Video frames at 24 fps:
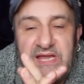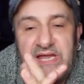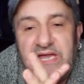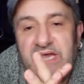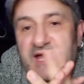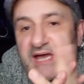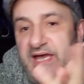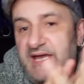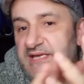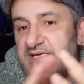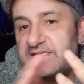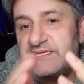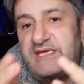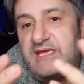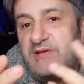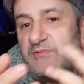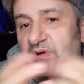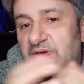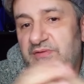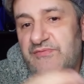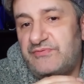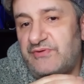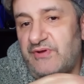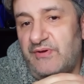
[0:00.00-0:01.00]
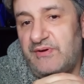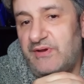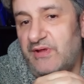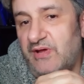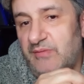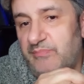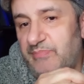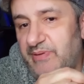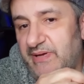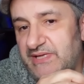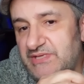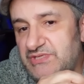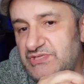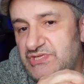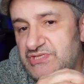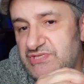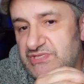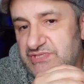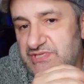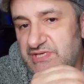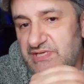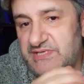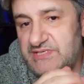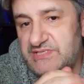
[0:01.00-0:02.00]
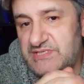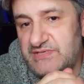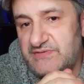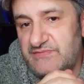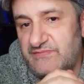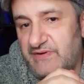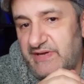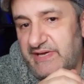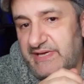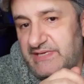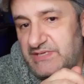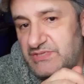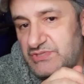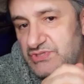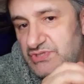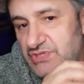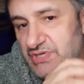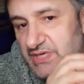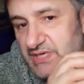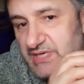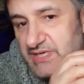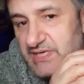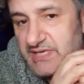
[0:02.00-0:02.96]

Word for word: And he won't throw a lot of punches until he's in range.